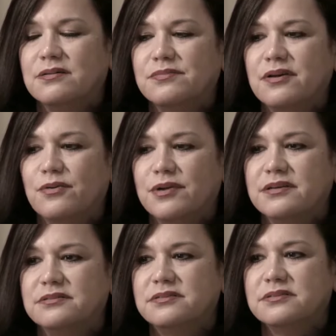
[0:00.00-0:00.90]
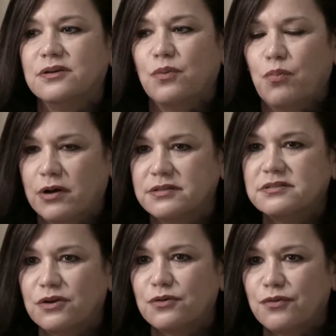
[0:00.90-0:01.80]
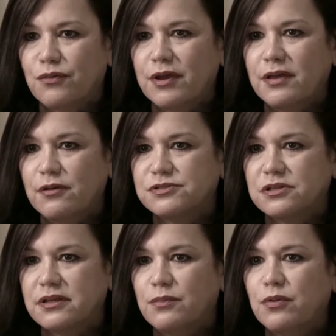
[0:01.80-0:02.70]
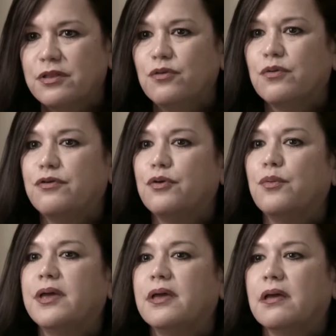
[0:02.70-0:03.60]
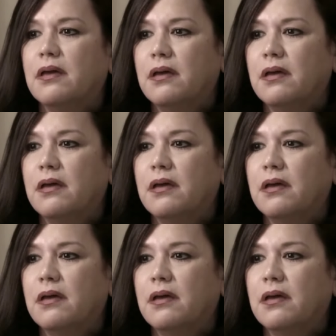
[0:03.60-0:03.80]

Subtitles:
there is one surgery usually when you are doing,